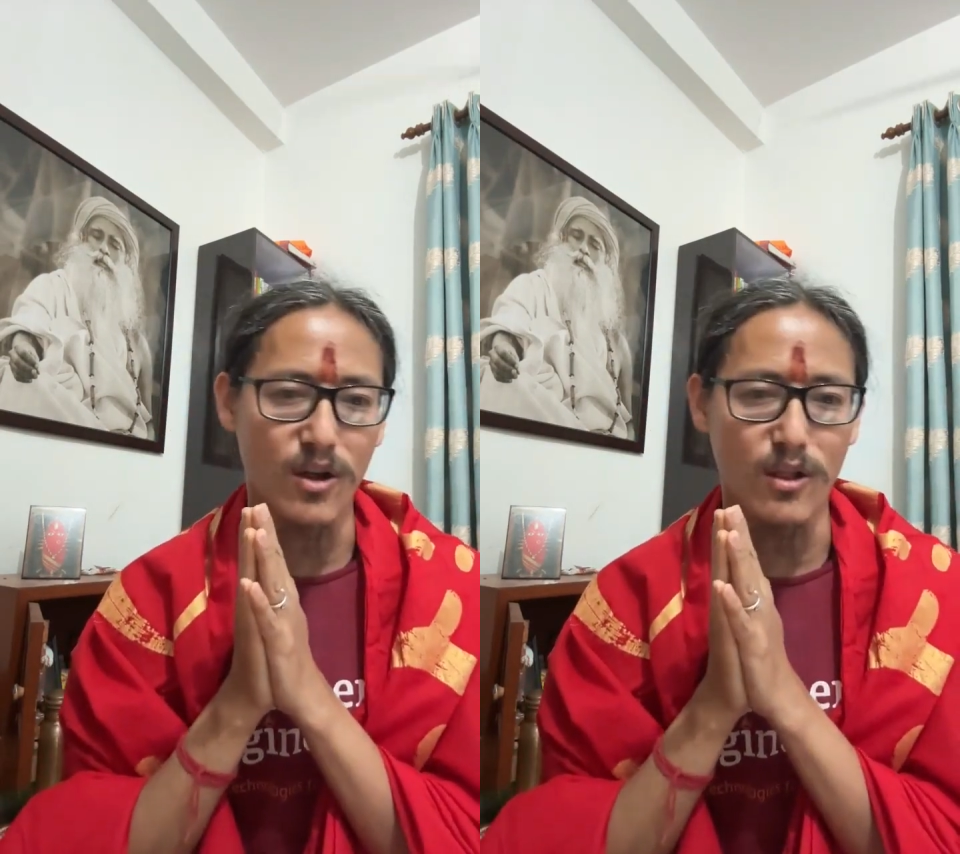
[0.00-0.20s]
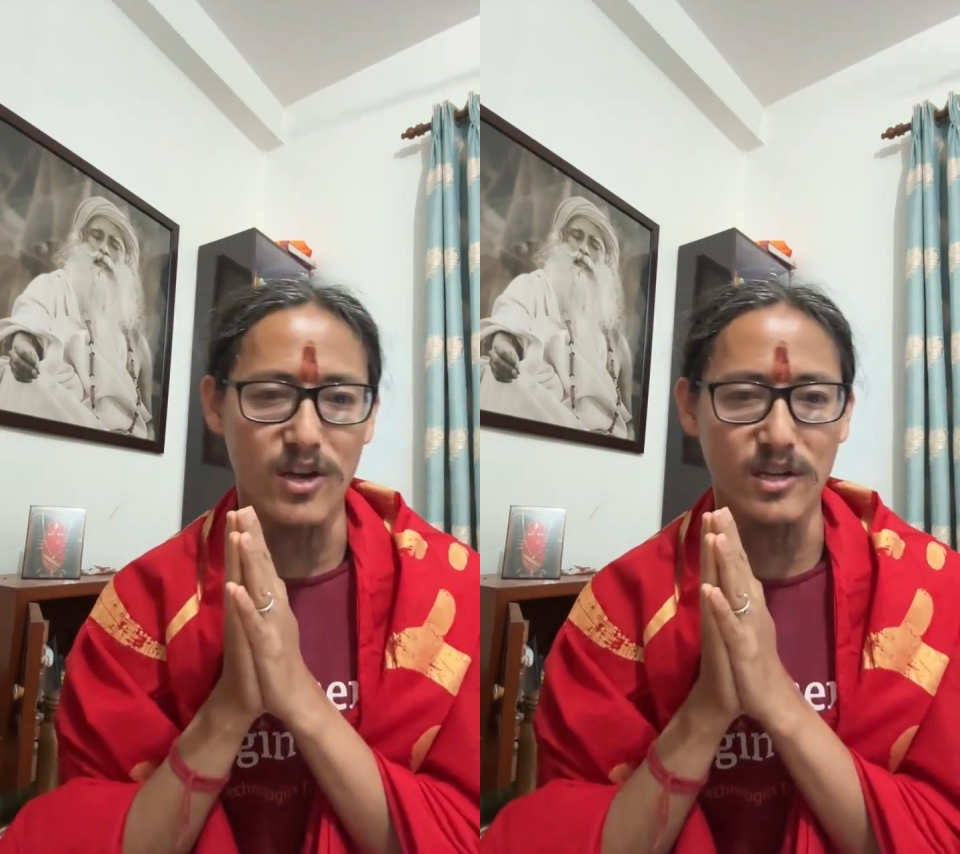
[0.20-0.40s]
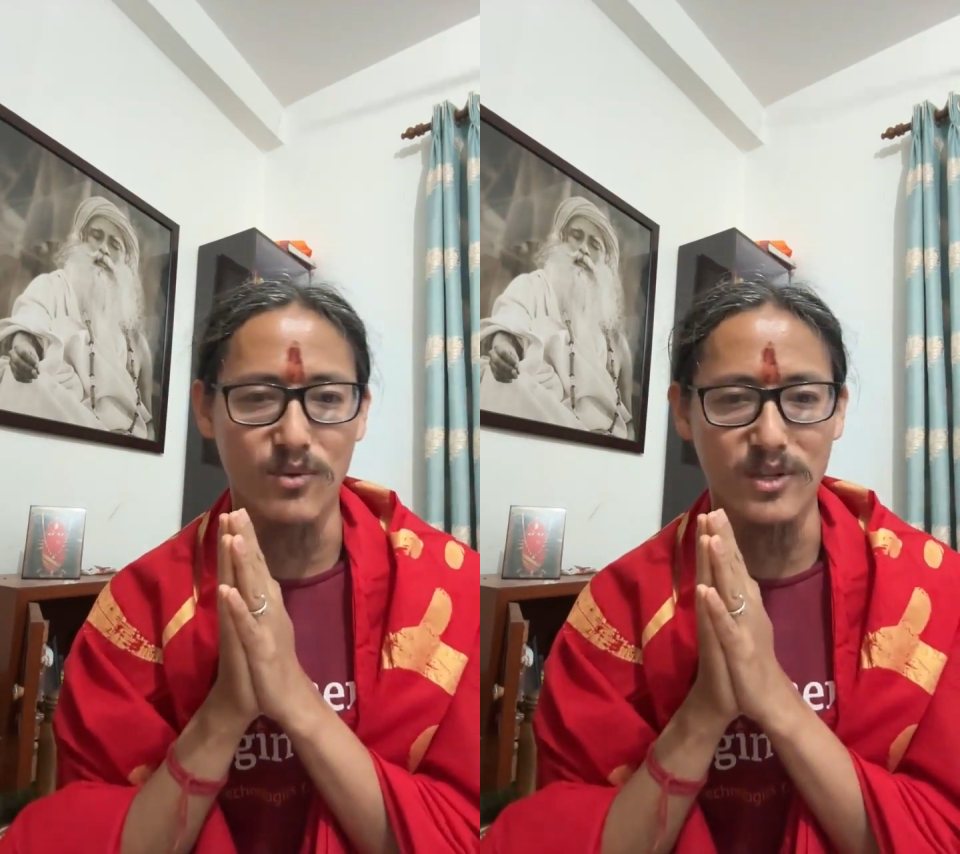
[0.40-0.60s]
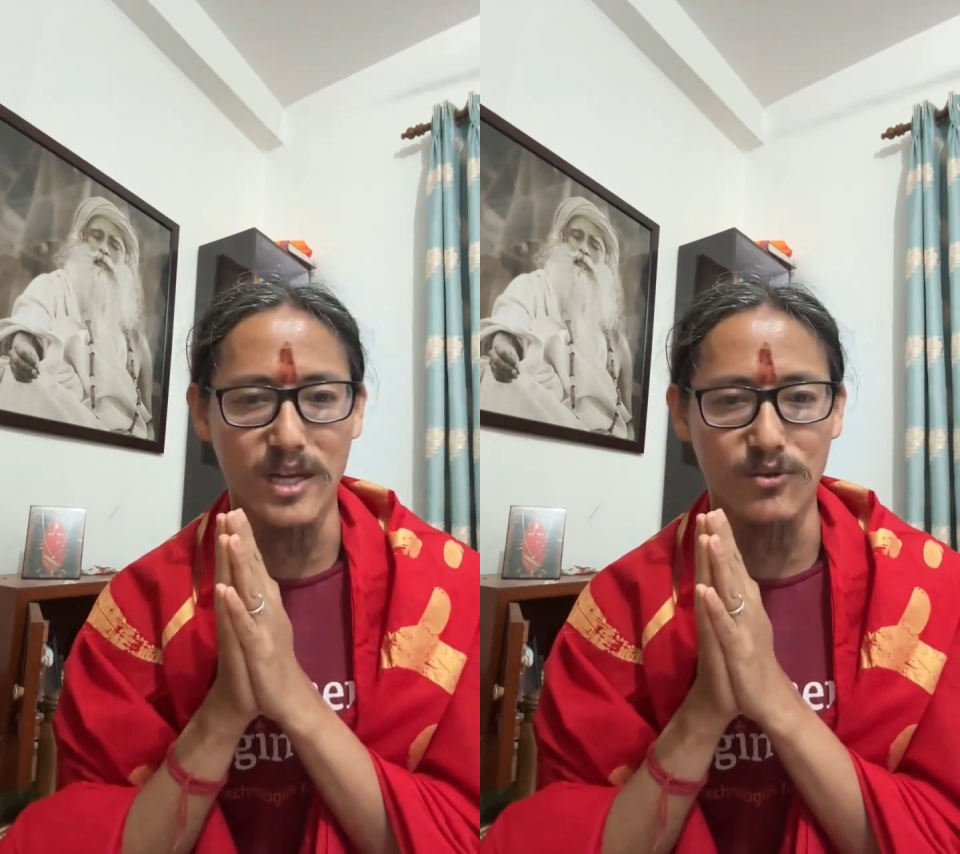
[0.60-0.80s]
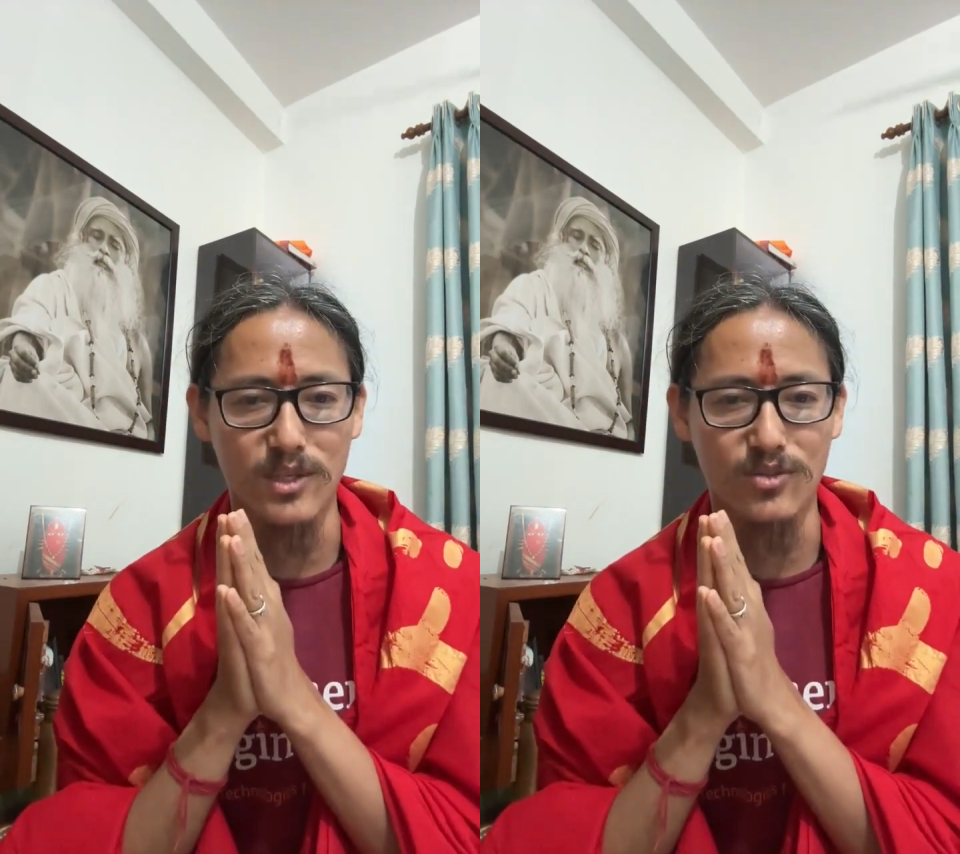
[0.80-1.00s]
a lot about
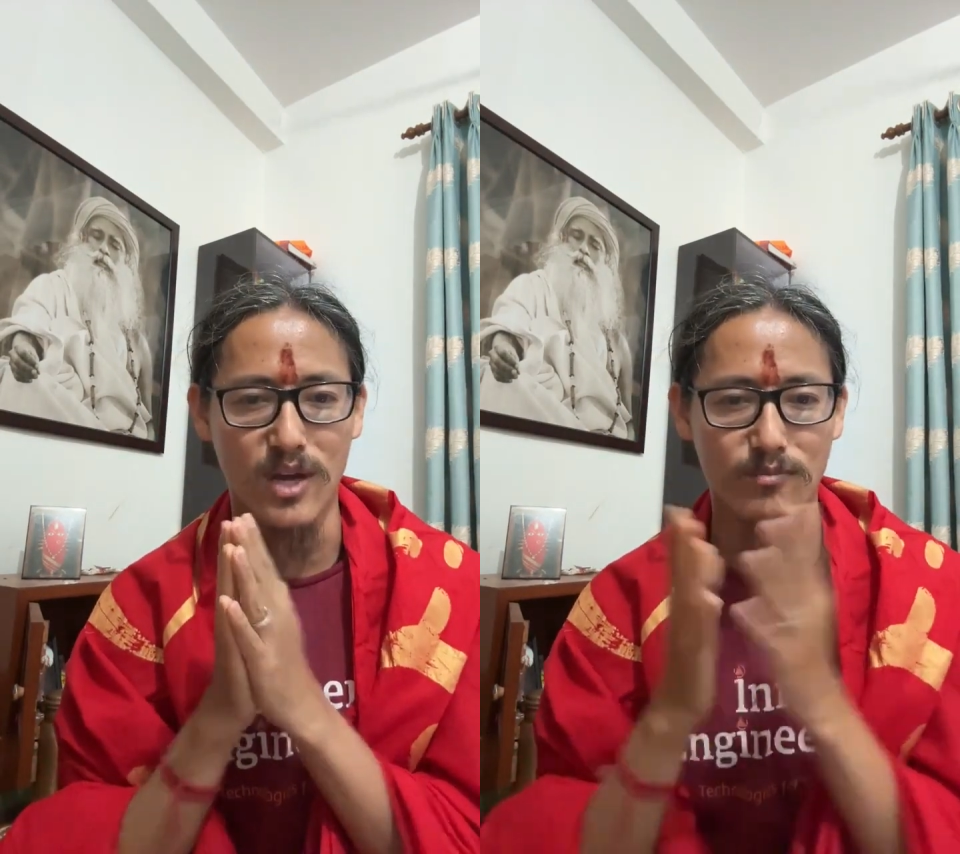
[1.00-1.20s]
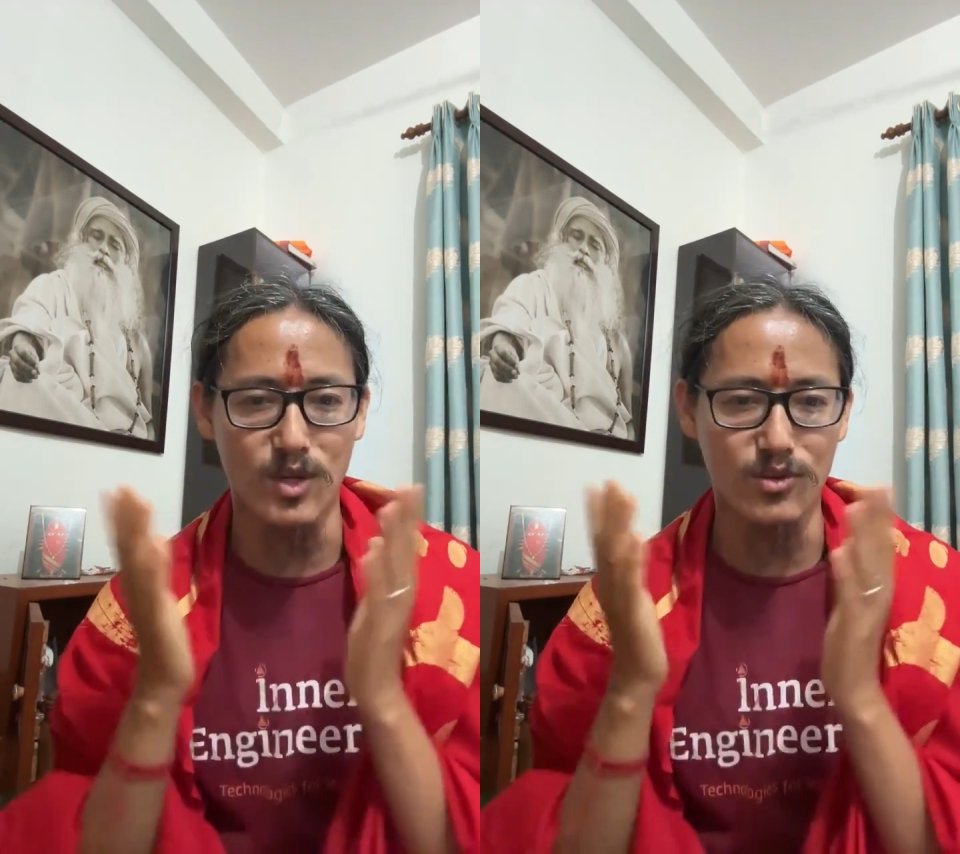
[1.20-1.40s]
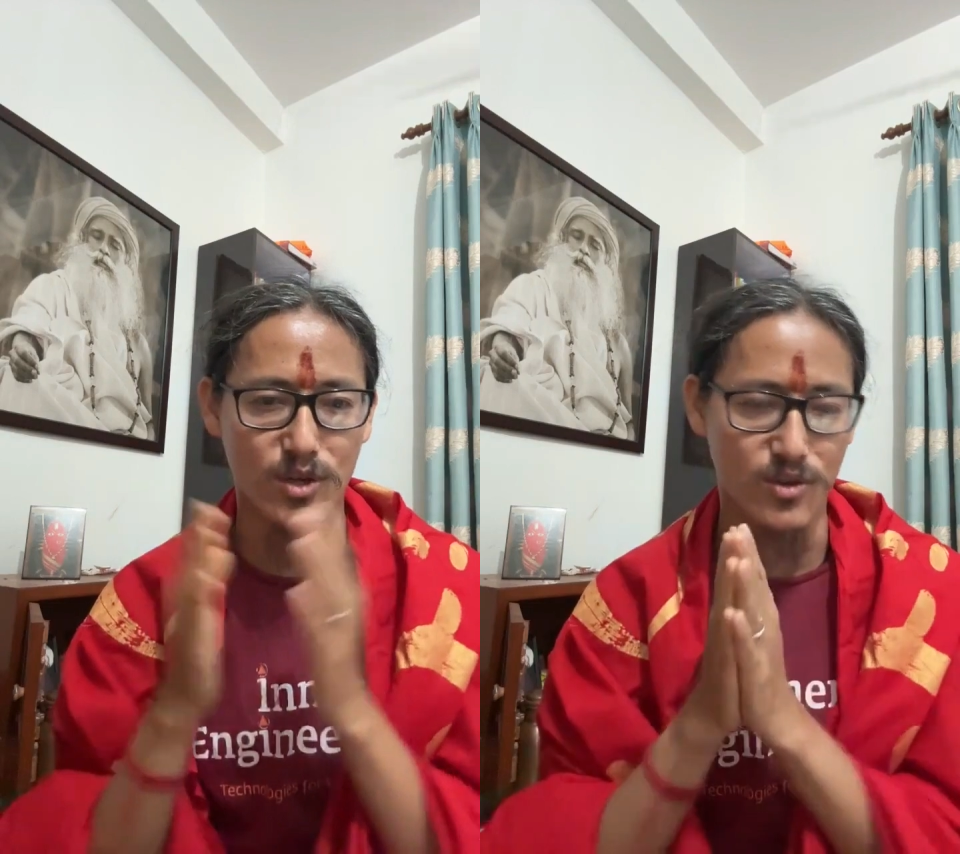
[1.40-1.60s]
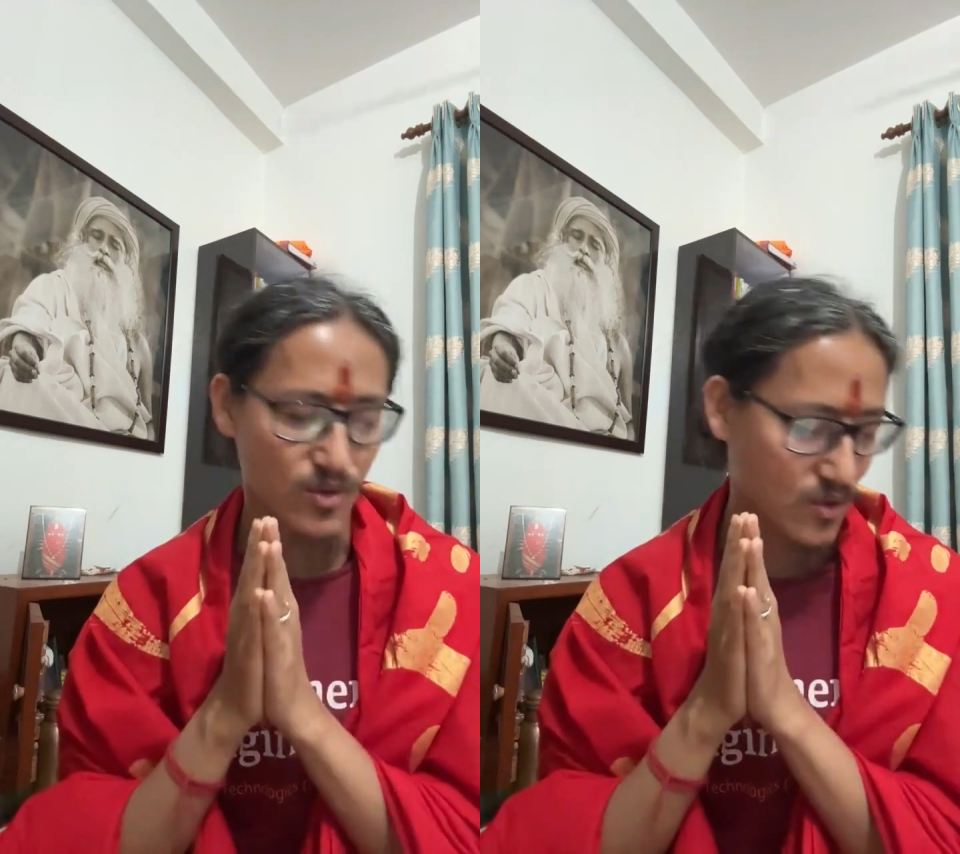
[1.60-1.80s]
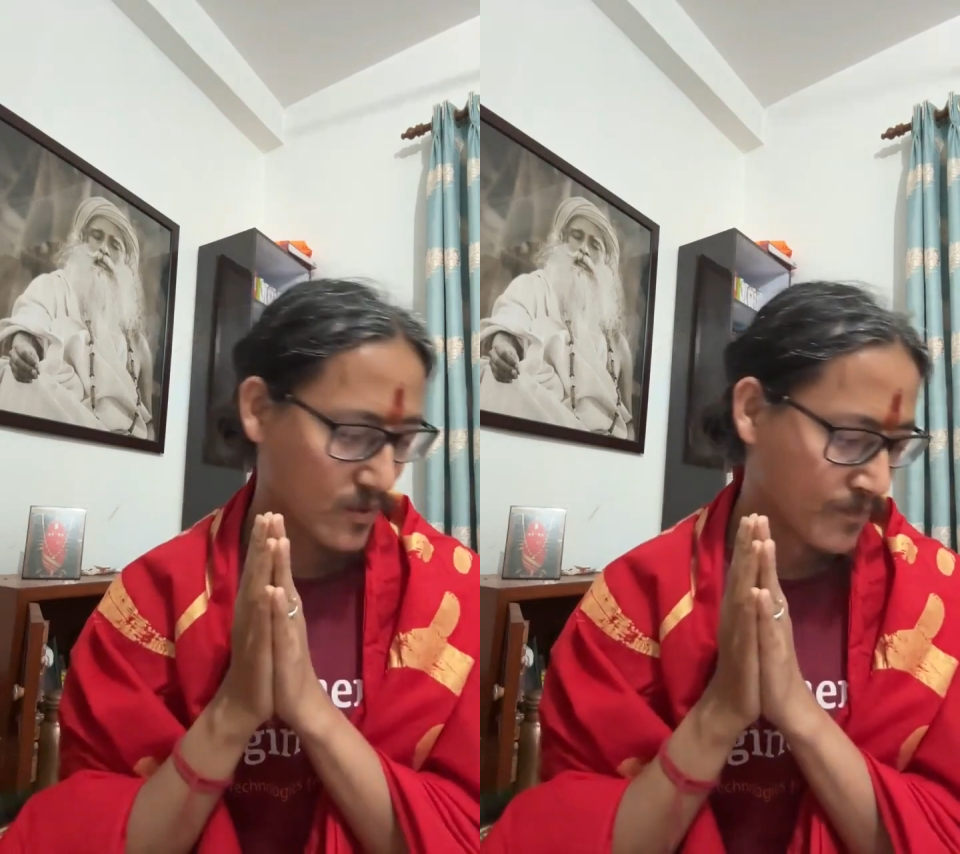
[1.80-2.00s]
that one, so I'm not going
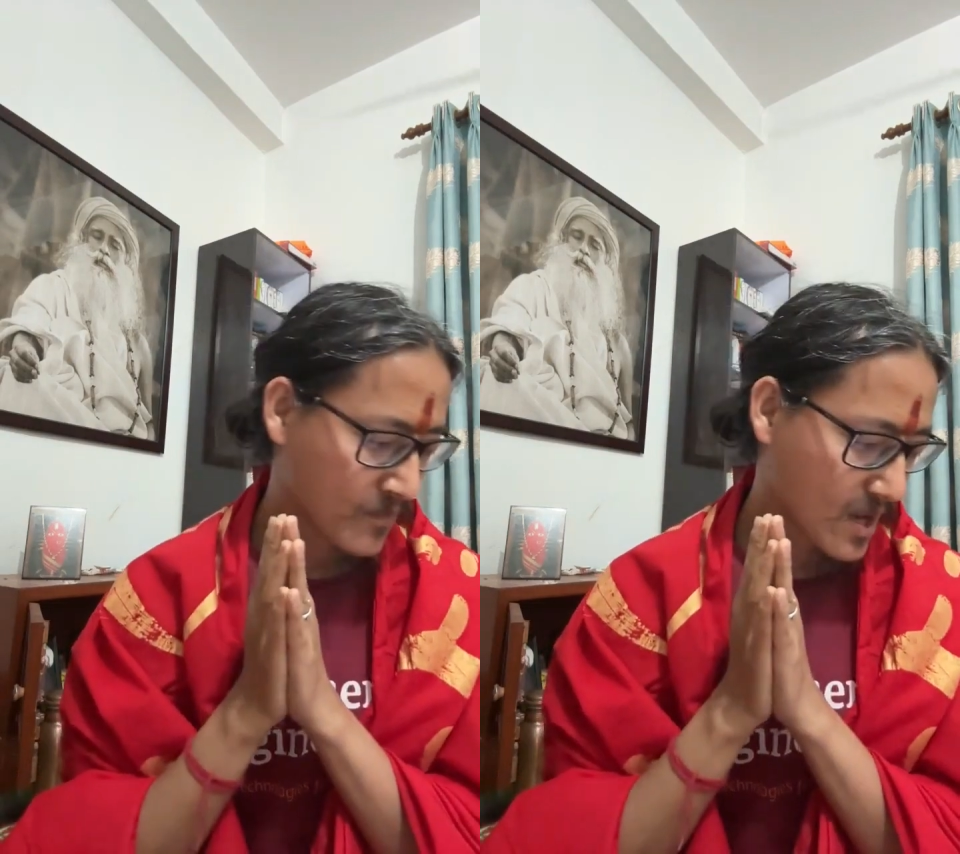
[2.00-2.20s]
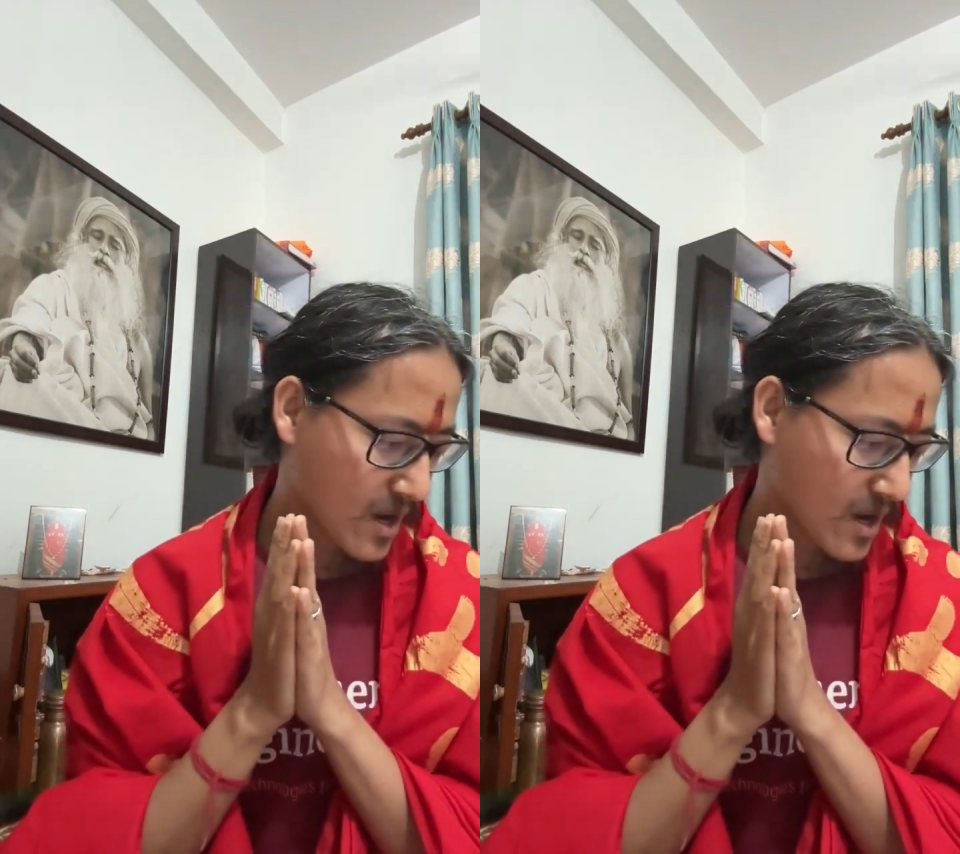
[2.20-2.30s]
to